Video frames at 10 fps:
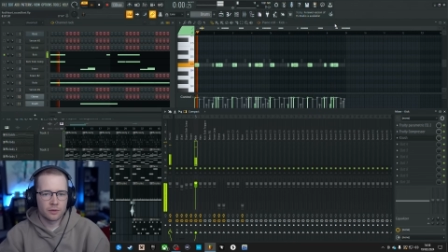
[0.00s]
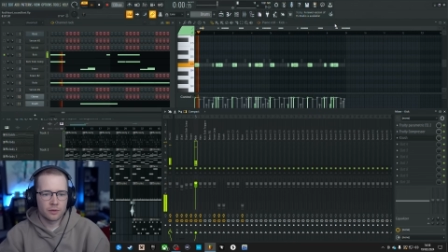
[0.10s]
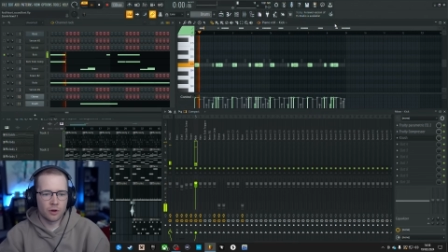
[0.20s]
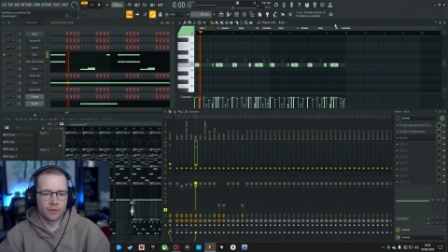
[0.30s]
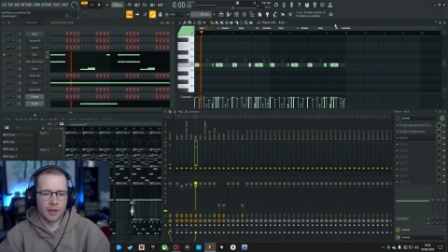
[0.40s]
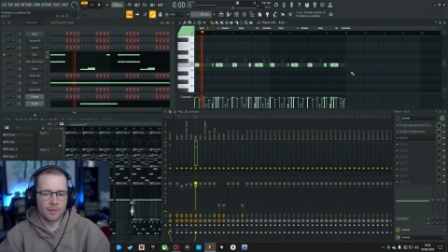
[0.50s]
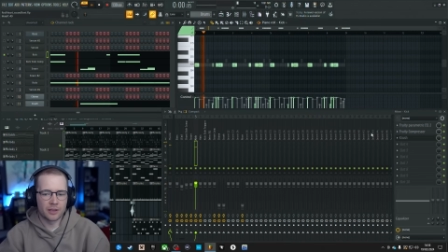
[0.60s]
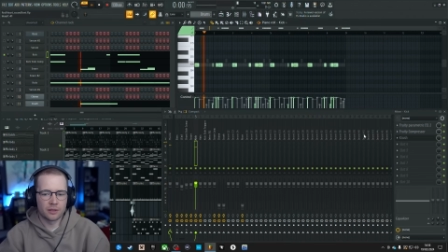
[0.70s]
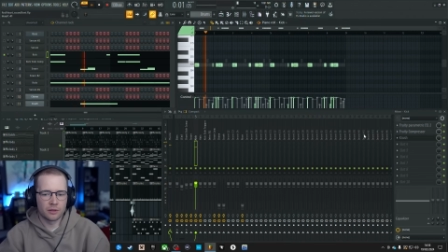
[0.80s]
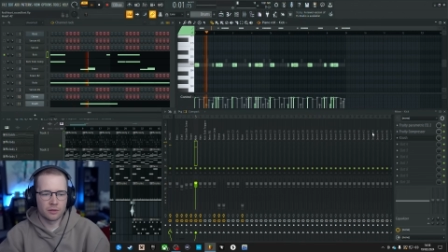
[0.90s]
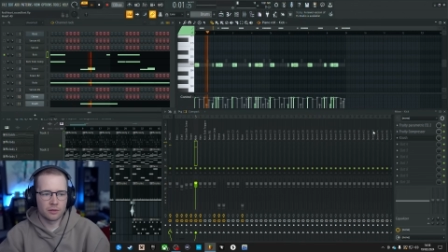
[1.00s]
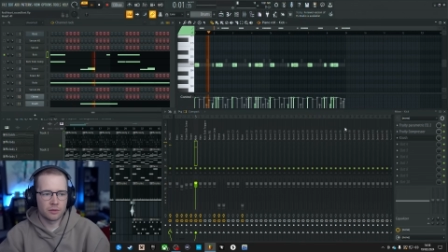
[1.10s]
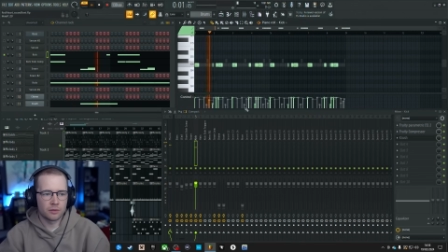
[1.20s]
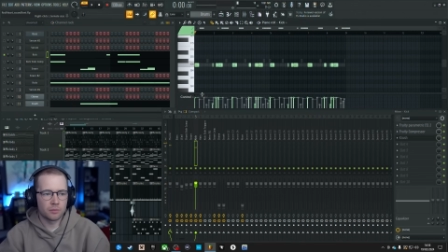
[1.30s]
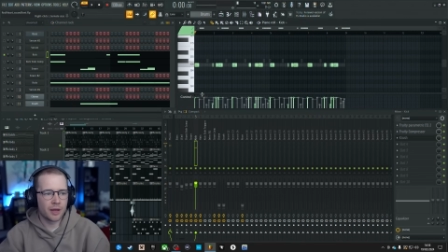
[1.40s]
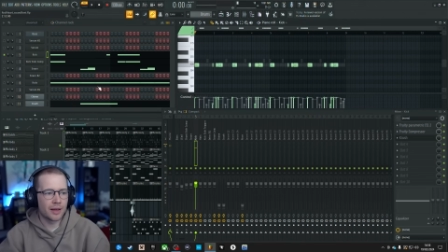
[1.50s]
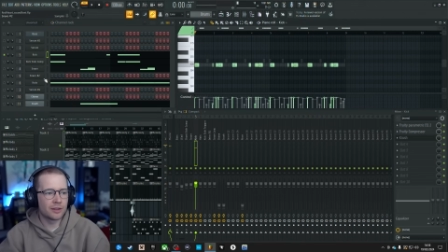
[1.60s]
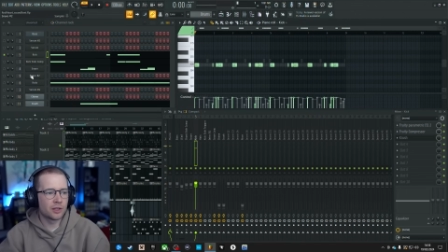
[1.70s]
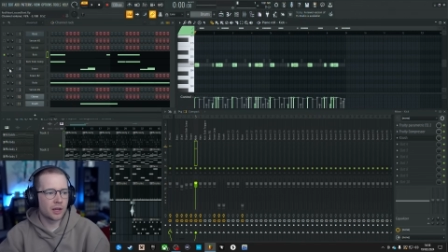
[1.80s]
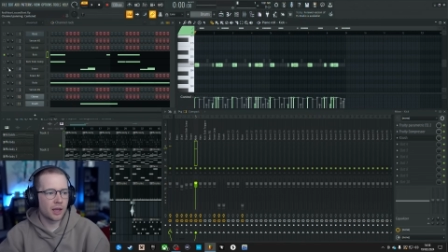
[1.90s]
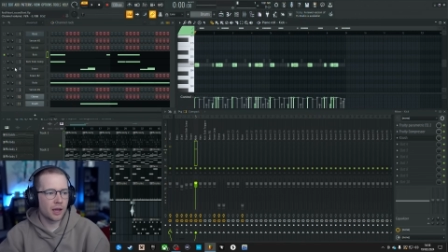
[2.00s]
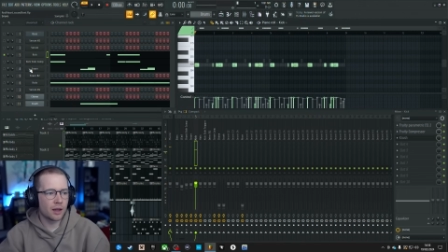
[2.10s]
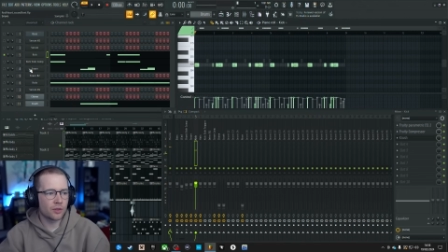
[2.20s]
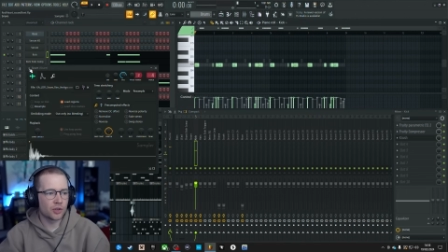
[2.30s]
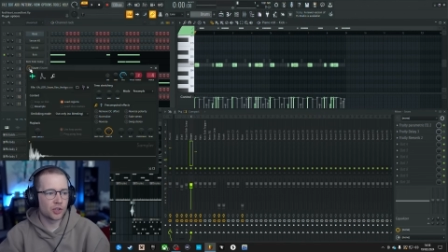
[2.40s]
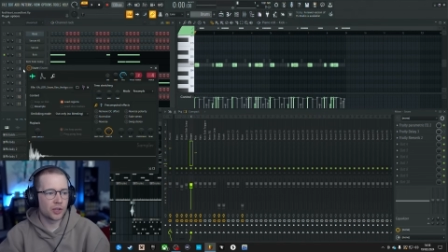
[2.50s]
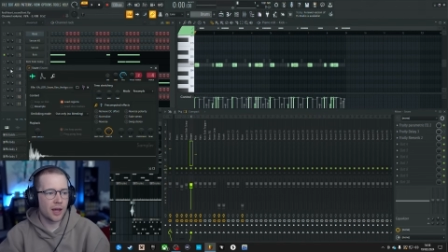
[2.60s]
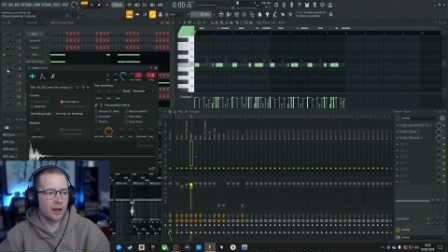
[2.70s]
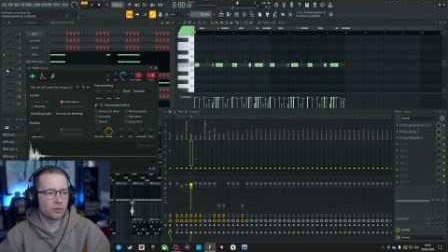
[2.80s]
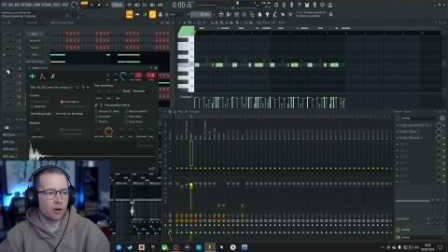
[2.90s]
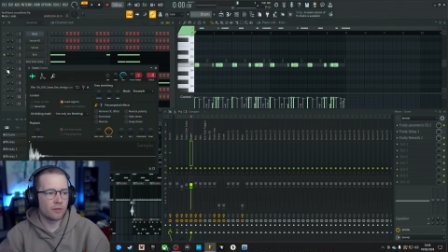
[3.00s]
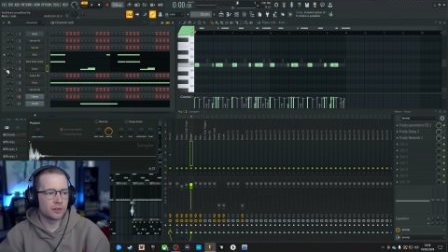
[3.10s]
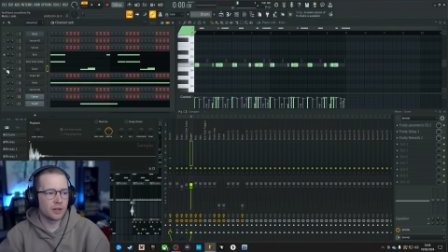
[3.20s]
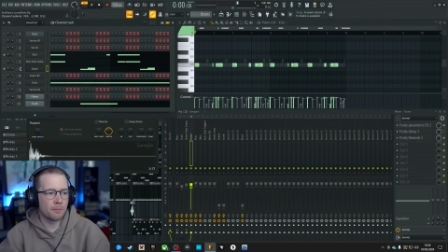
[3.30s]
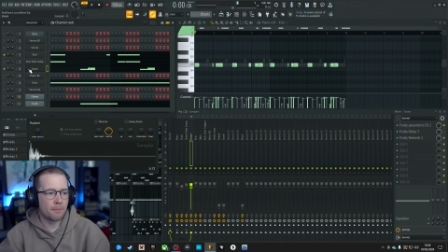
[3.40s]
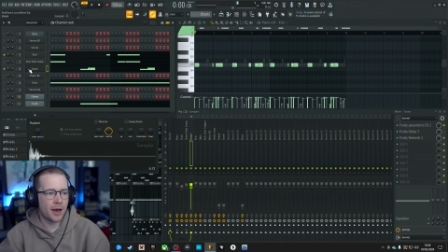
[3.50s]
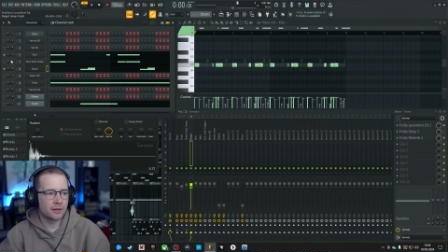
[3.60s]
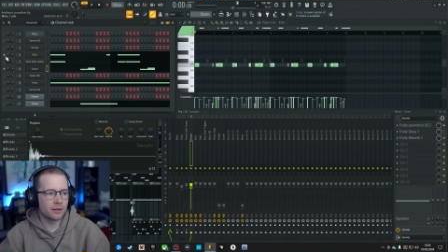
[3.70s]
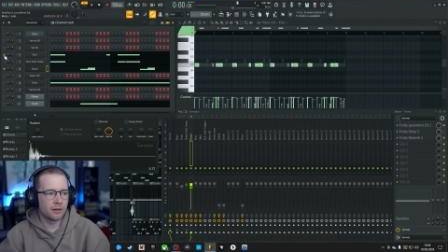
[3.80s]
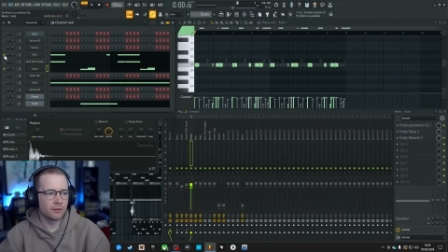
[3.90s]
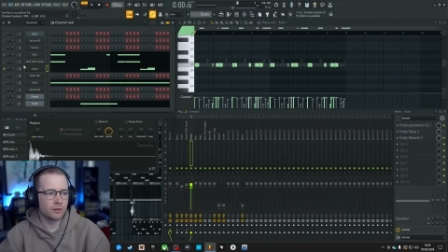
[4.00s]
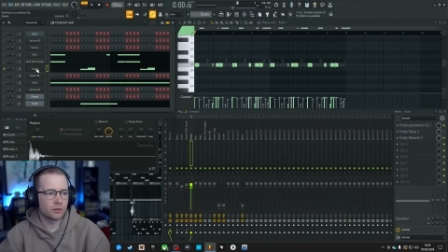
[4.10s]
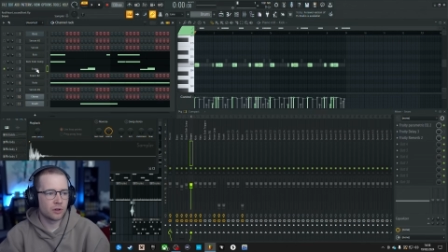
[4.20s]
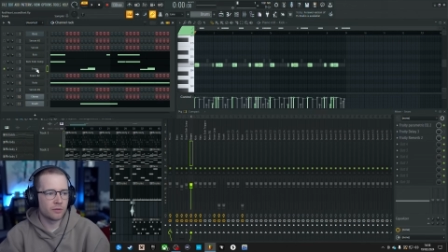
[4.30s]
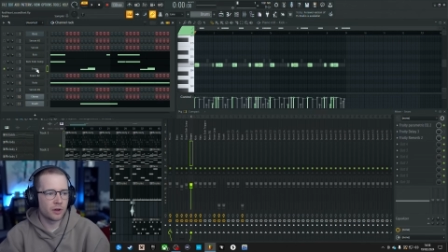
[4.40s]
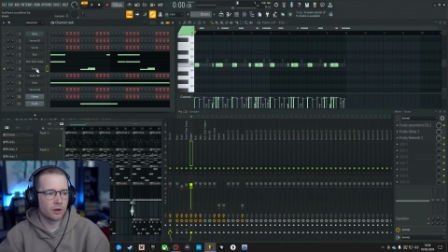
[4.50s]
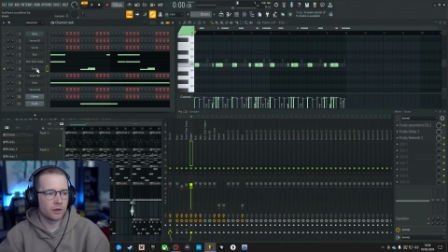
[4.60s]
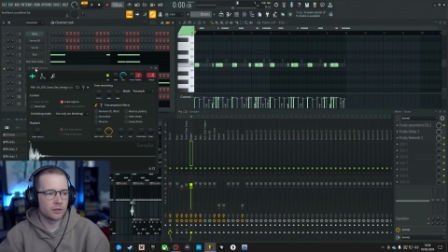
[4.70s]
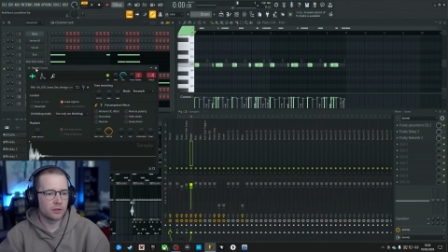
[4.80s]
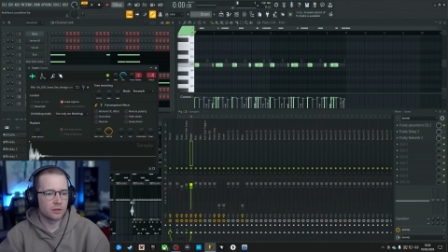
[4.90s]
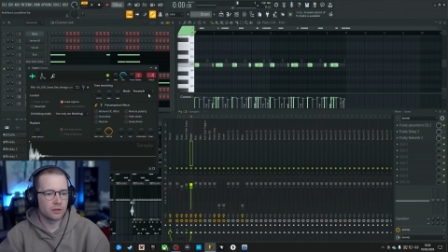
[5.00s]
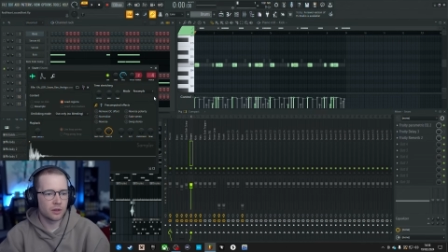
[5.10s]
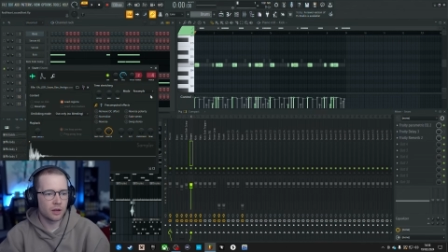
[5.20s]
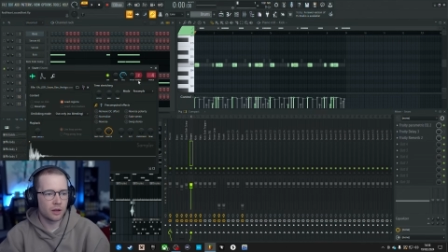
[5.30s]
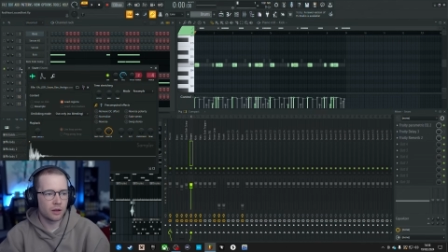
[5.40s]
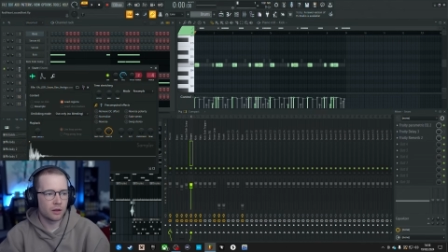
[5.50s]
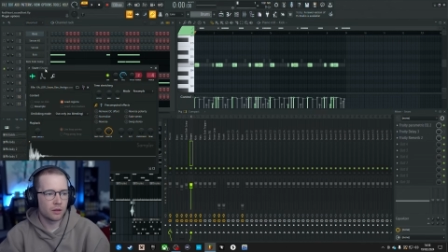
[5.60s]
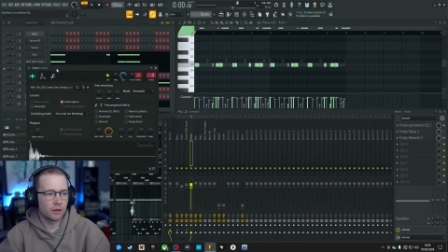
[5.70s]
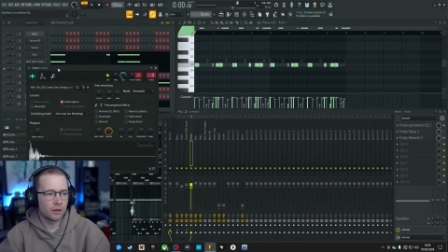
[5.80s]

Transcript: Hopefully that makes sense. Yeah, that's the kick. The snare is obviously massive. So if I go into snare,